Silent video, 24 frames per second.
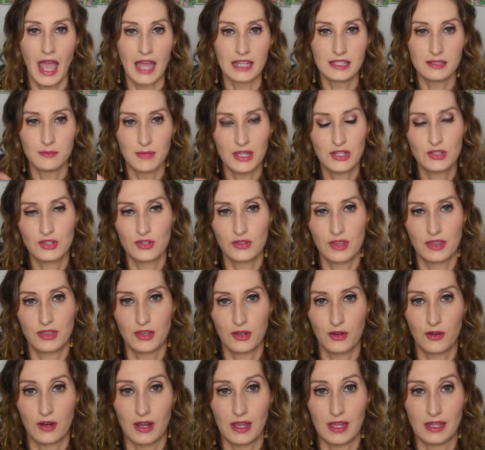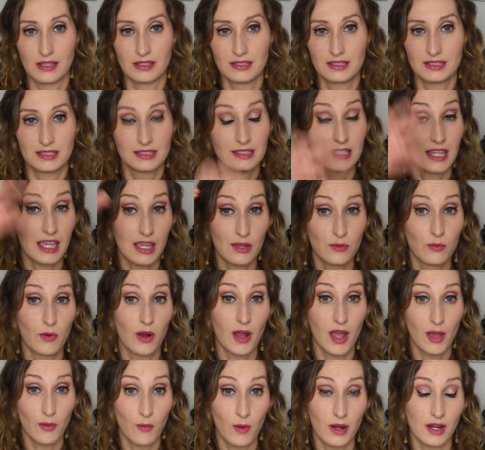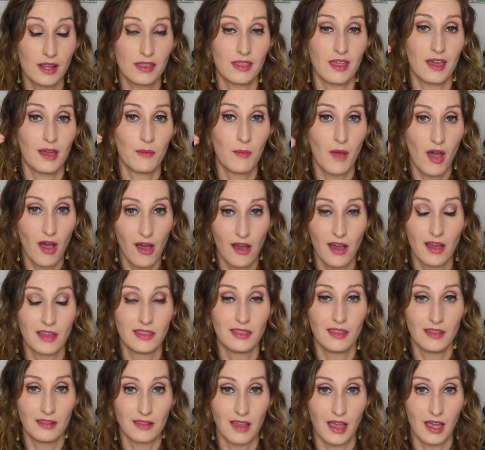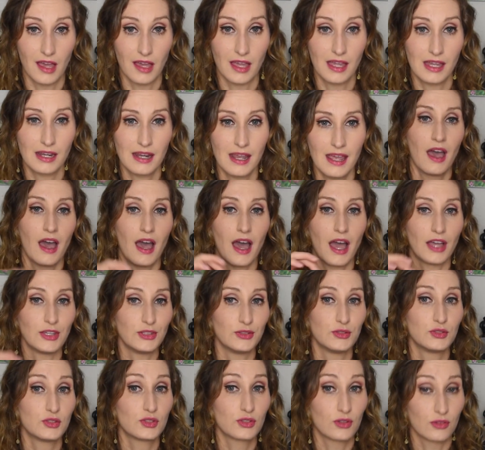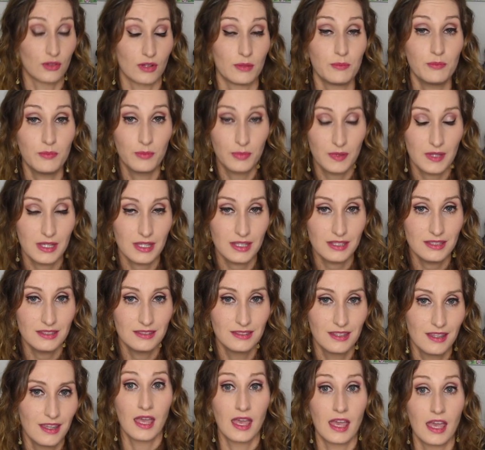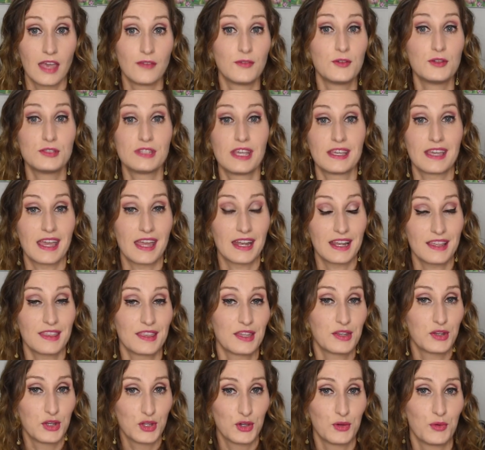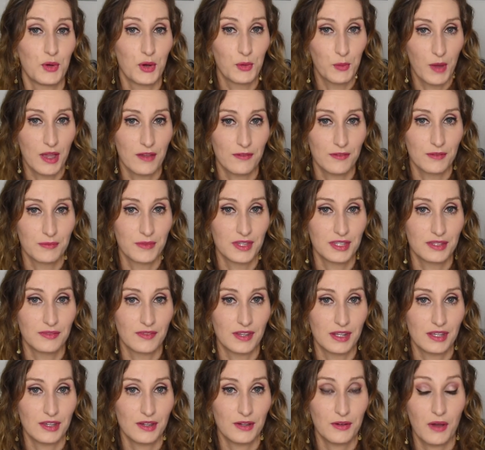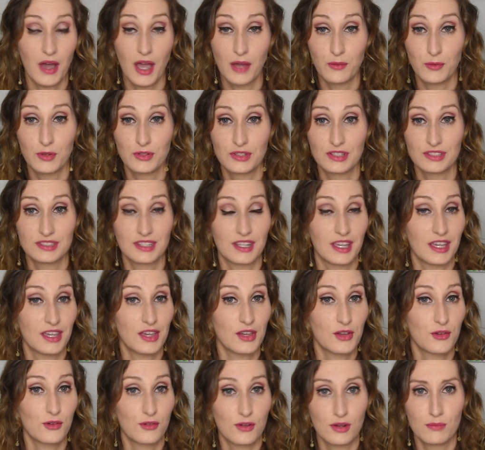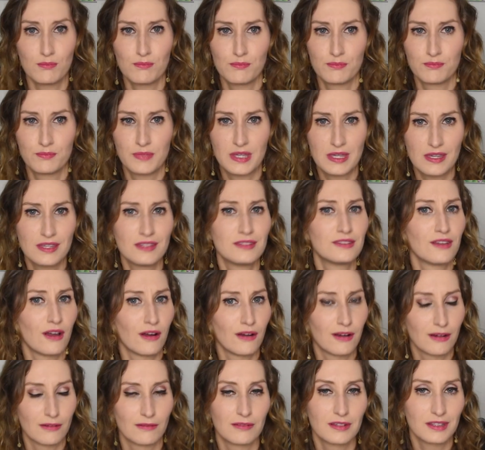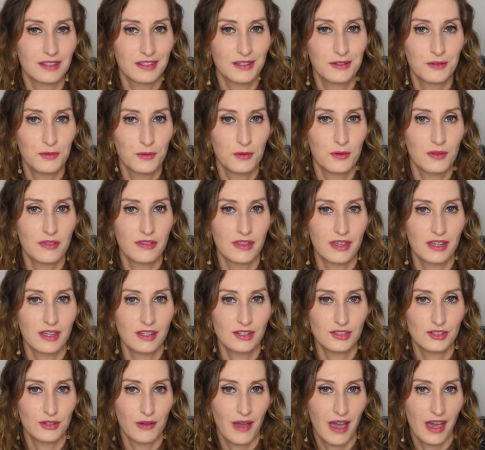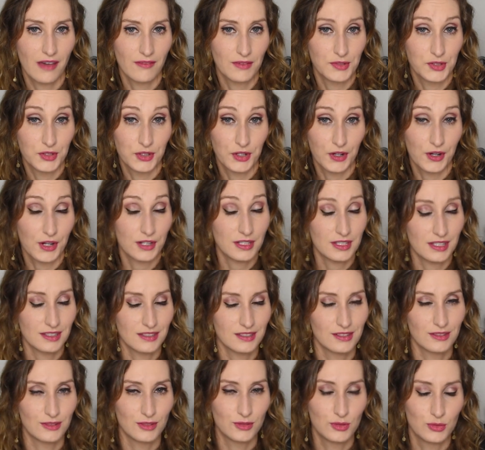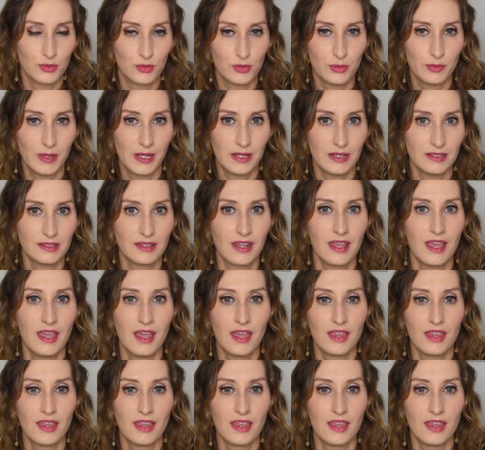And to make sure that the cranes stayed where I wanted them on the line, I used crimp beads. If you take anything new away from this video, I will just say crimp beads are a really cool thing to have in your artisanal tool belt.